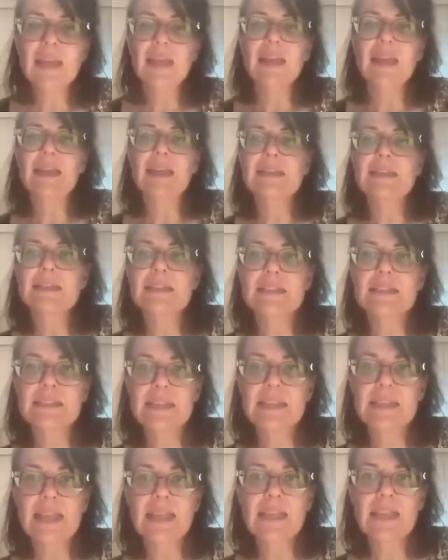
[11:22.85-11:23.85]
and
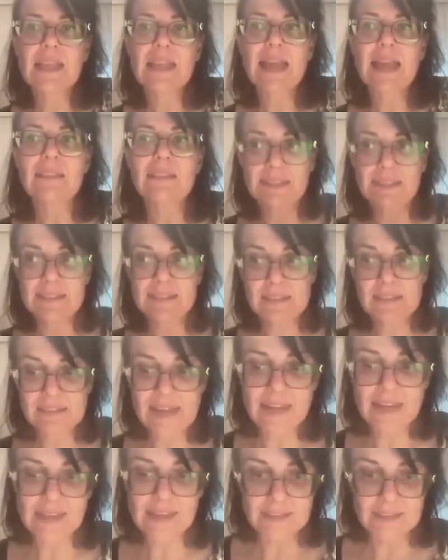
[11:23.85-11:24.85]
say at this
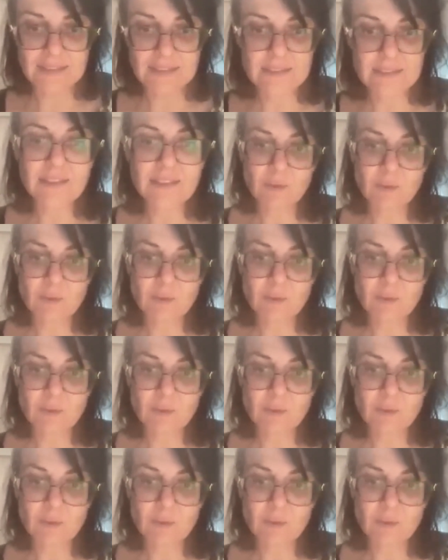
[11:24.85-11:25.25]
stage,